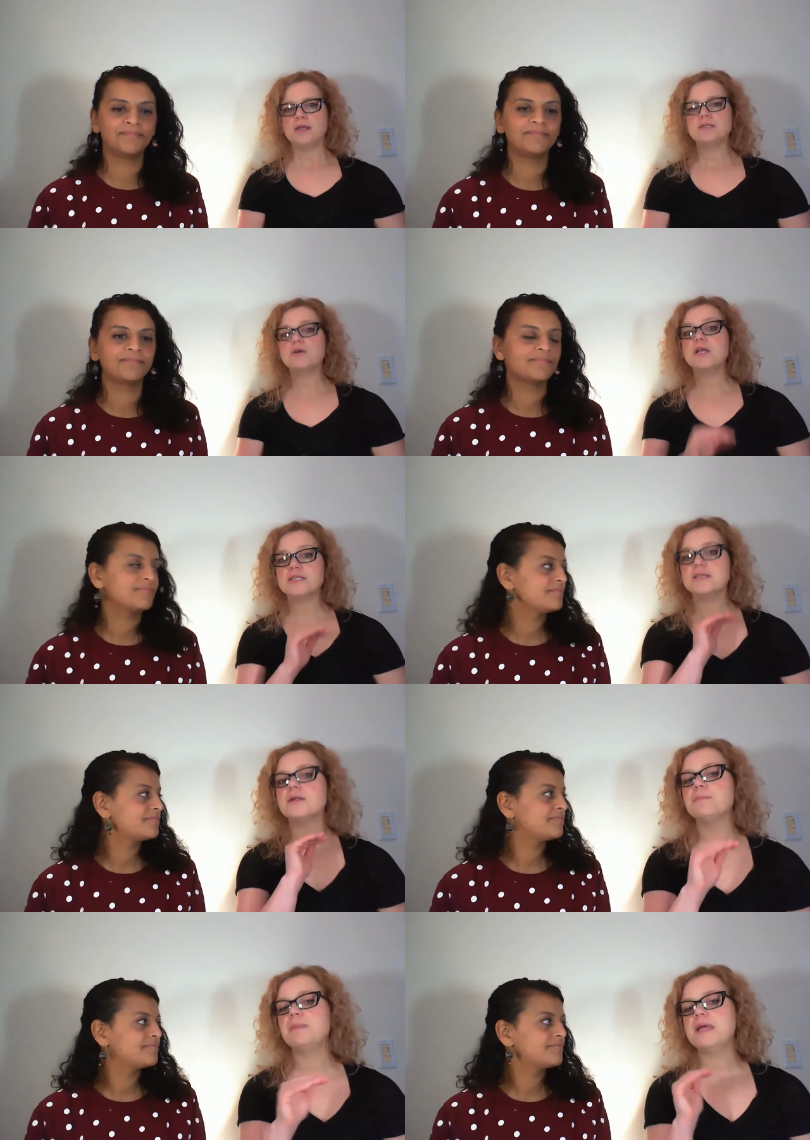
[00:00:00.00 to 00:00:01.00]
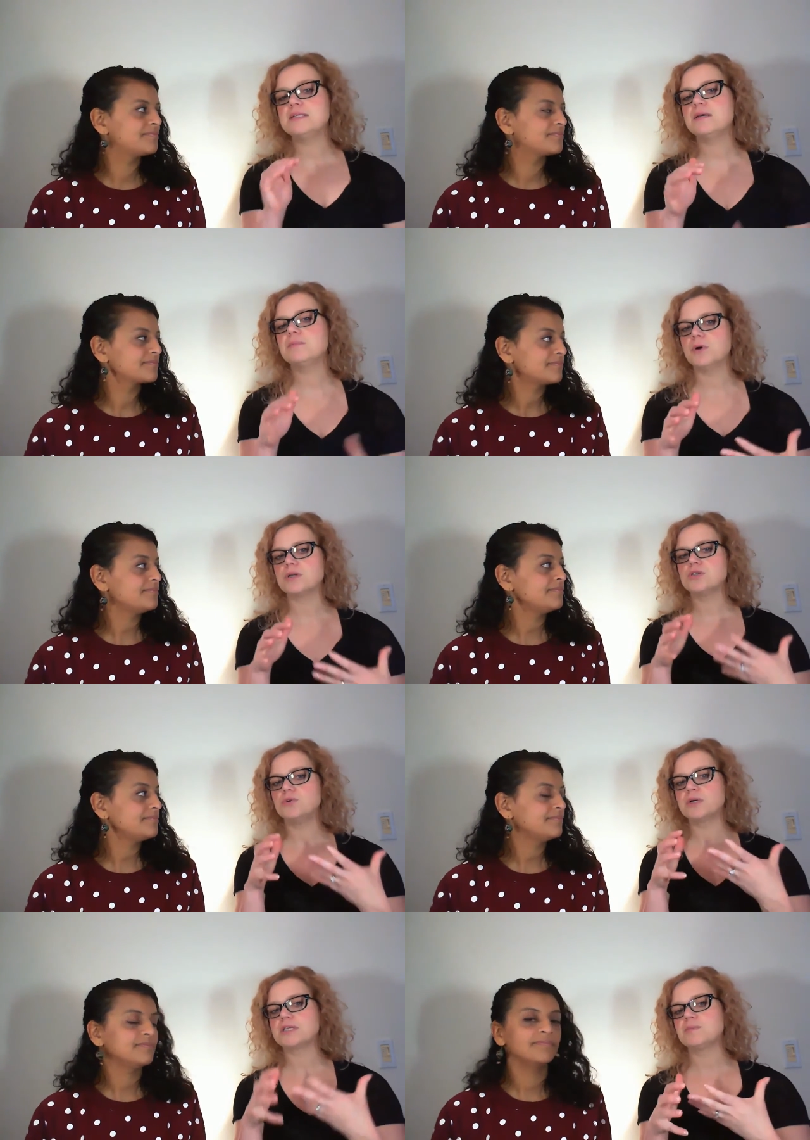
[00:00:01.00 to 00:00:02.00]
Speaker 1: it's a it's an amazing book to
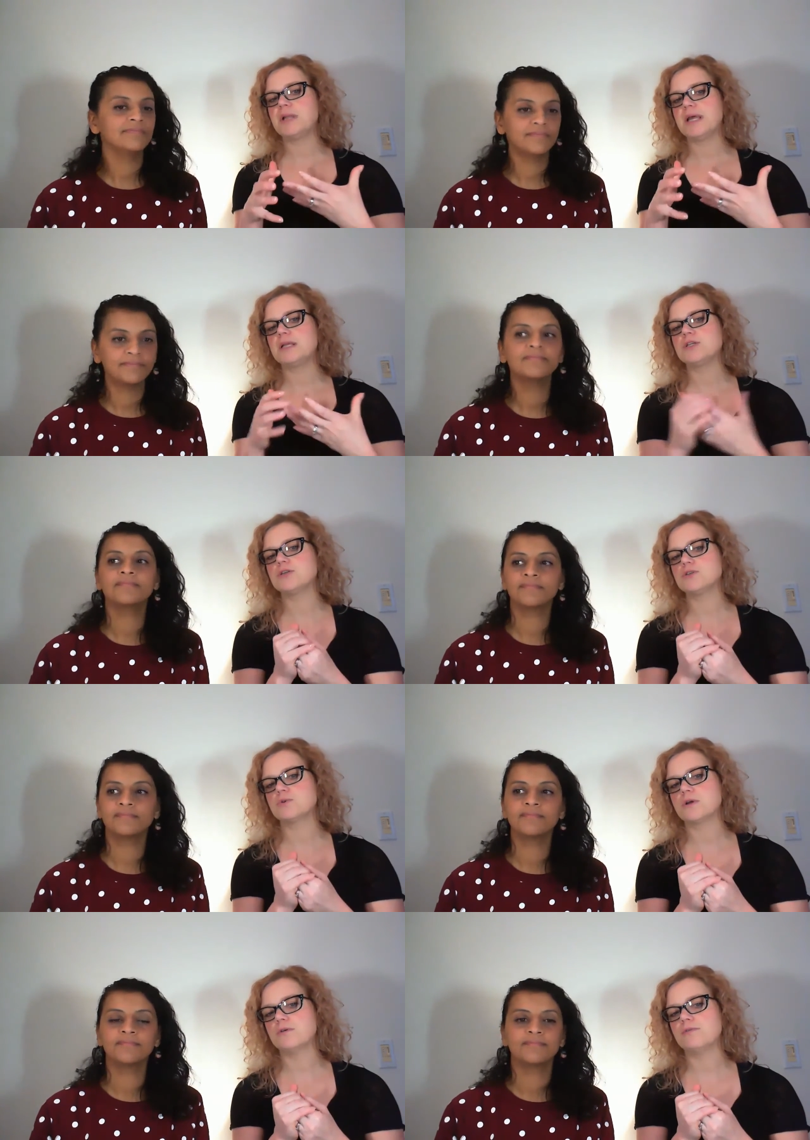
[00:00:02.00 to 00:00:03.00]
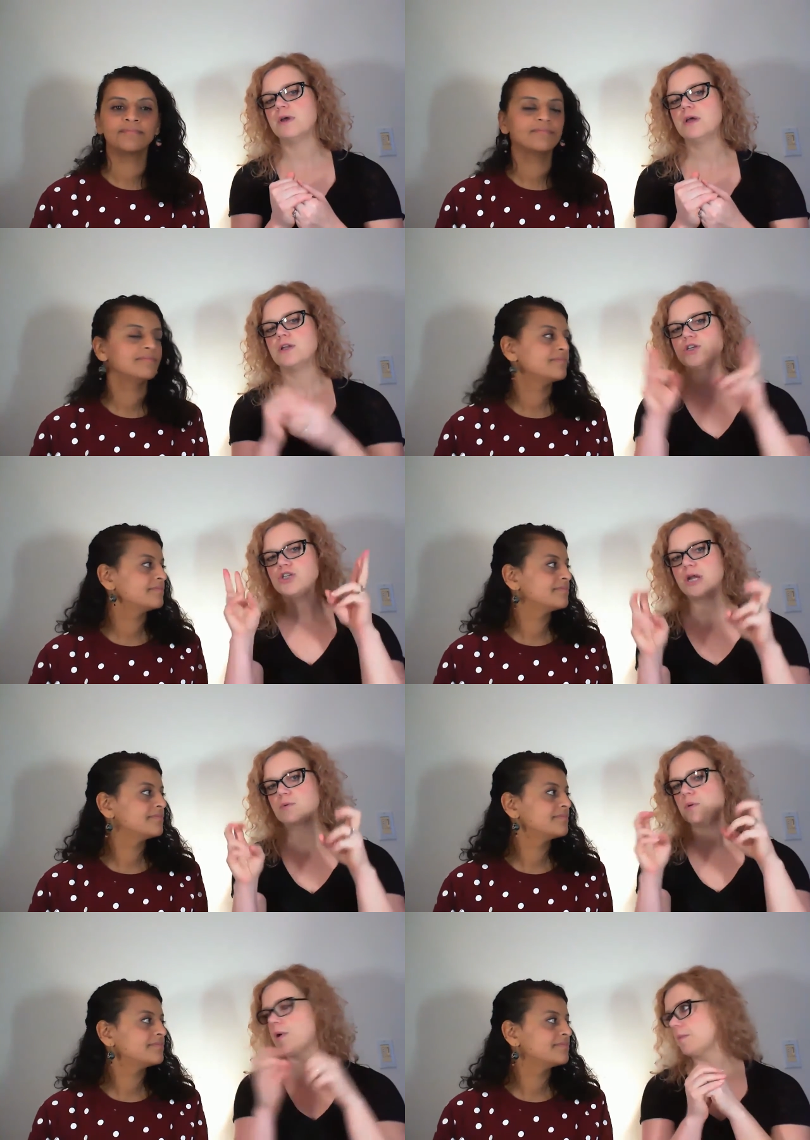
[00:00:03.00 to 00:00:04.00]
explain to sort of
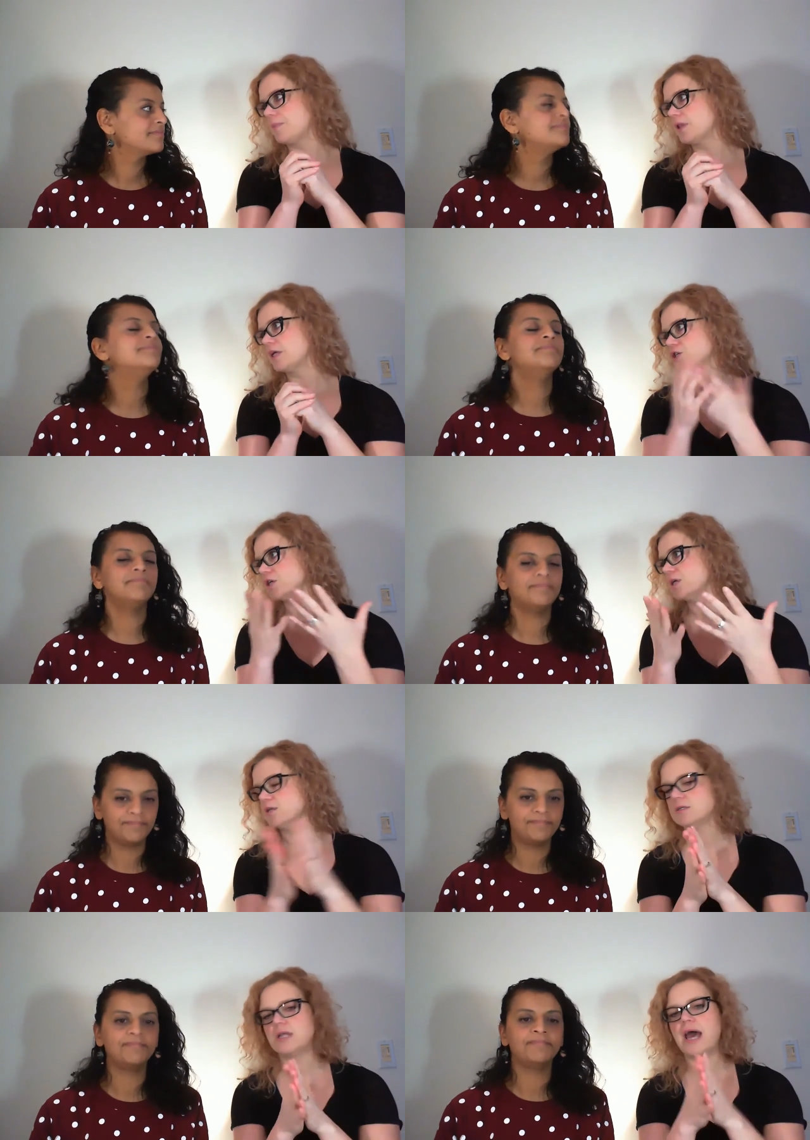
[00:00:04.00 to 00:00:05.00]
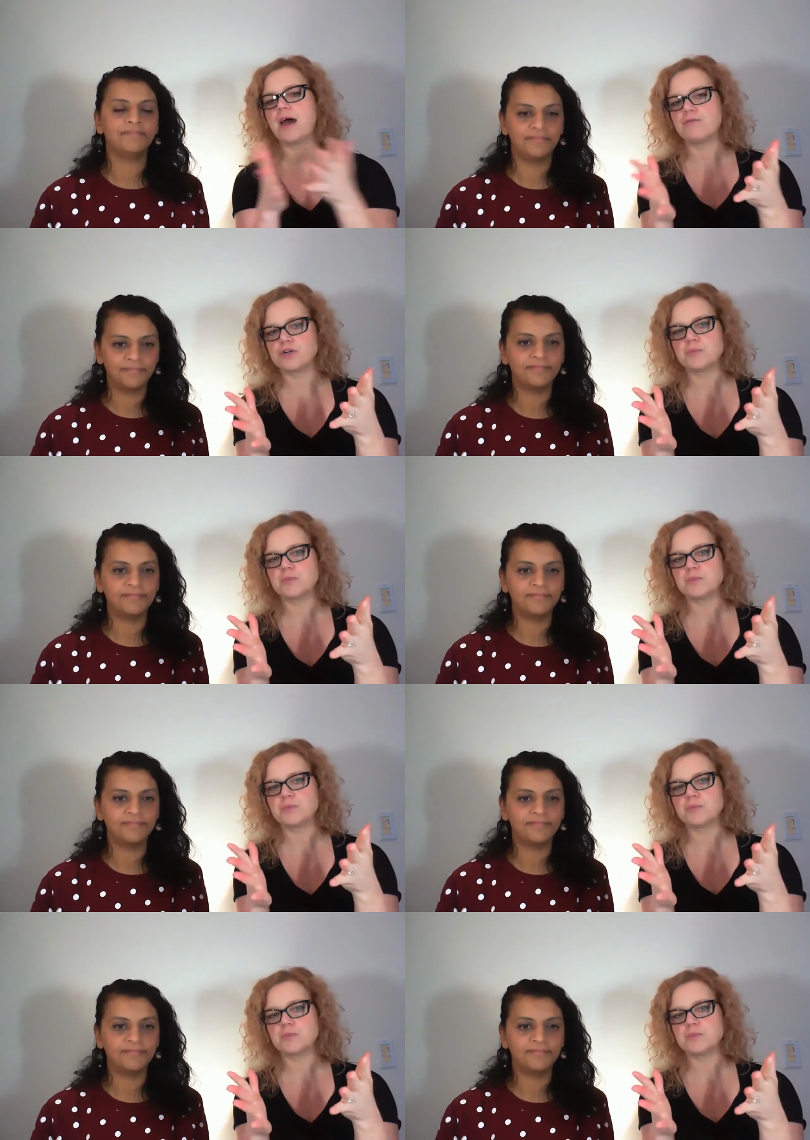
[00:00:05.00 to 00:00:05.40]
general population to the average